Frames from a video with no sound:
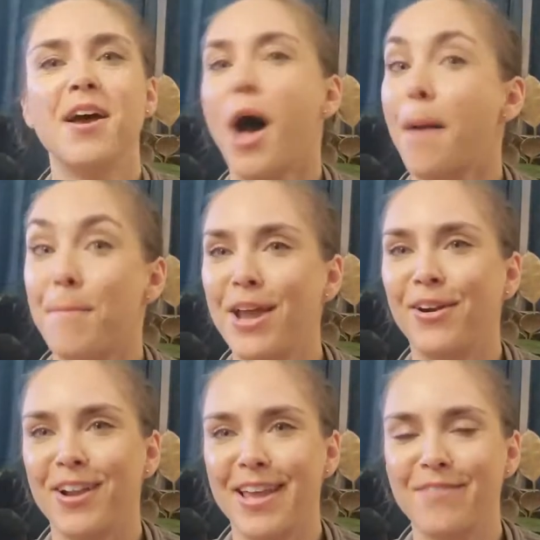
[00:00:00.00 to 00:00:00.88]
I might
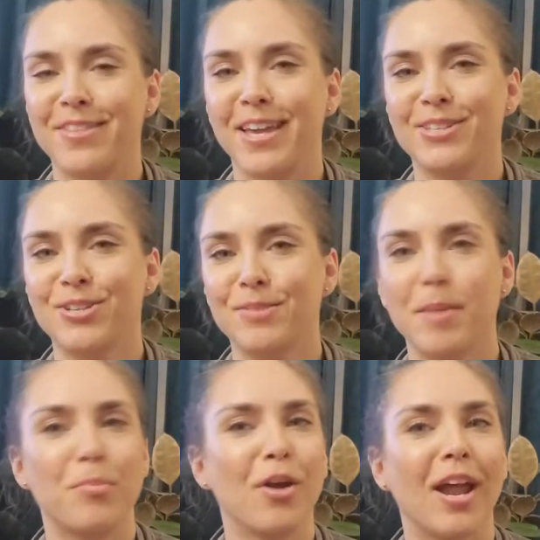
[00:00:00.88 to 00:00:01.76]
already have the answer in my
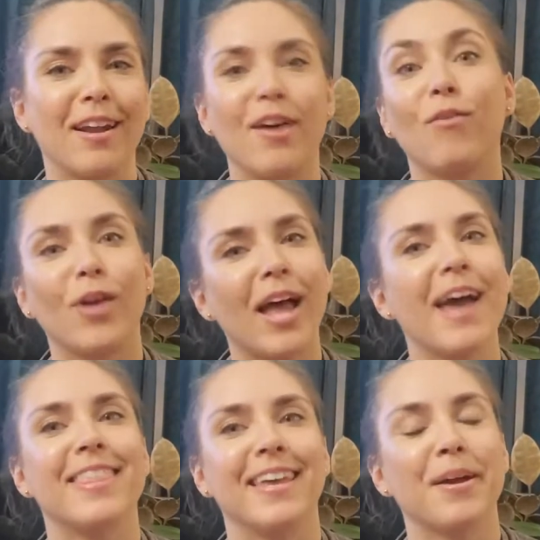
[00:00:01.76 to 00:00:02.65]
brain of what I
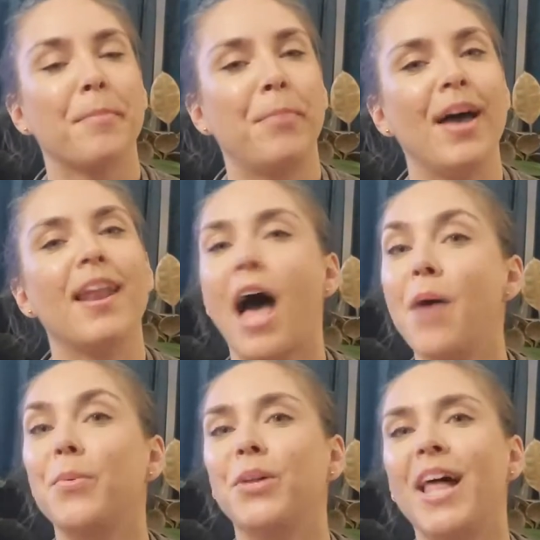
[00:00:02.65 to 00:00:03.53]
think, but
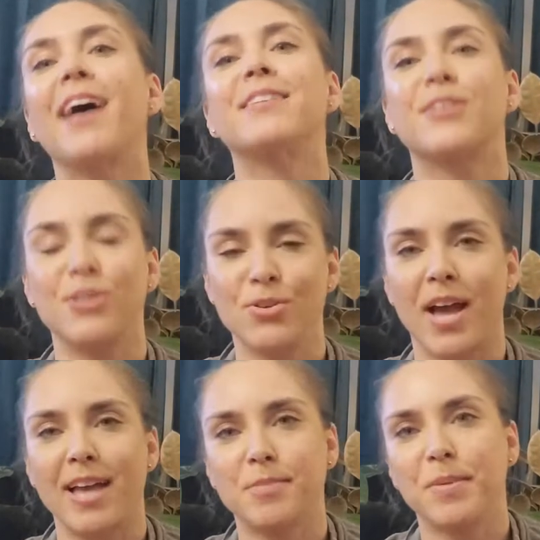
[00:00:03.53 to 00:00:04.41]
I will ask you
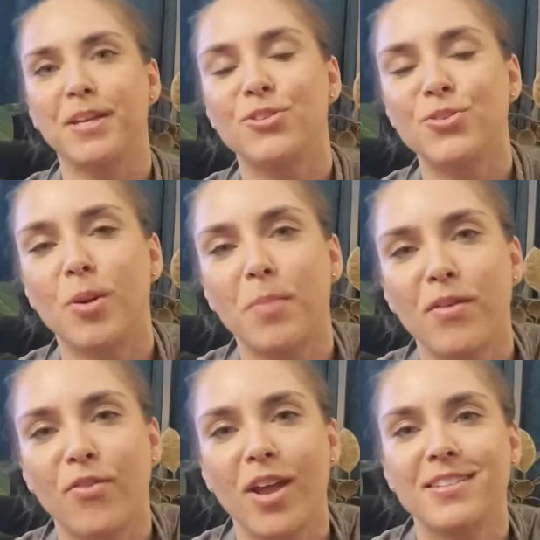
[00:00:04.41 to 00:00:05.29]
guys because you are my
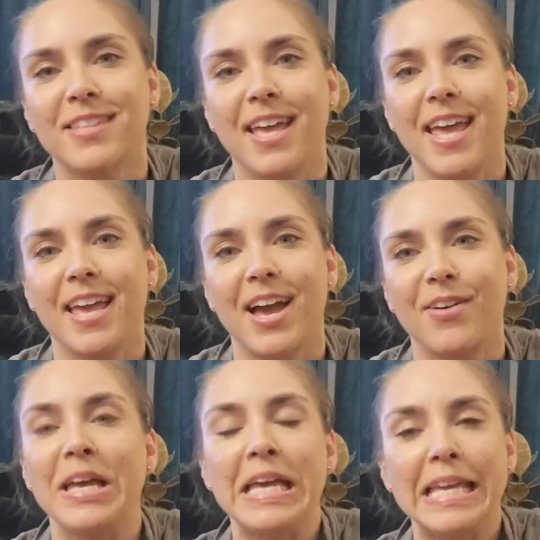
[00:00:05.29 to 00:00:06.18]
friends that hang
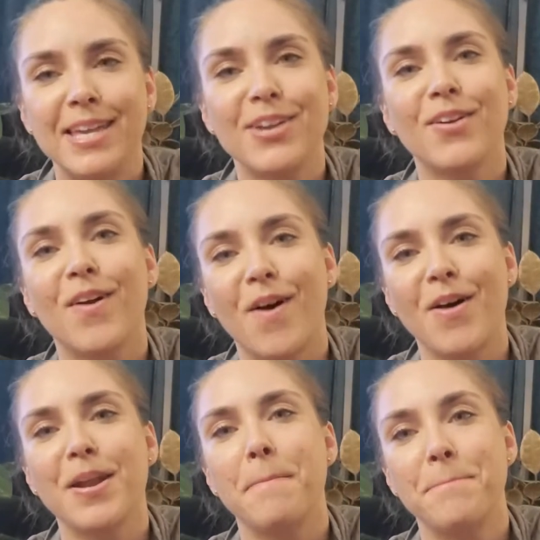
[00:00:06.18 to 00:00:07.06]
out here
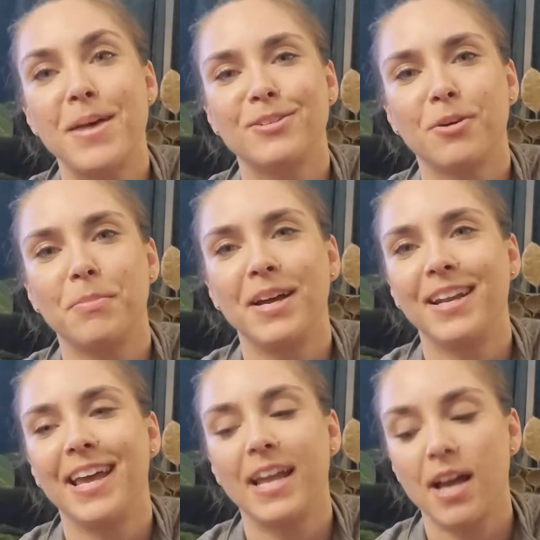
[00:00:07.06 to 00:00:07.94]
on Mental Monday.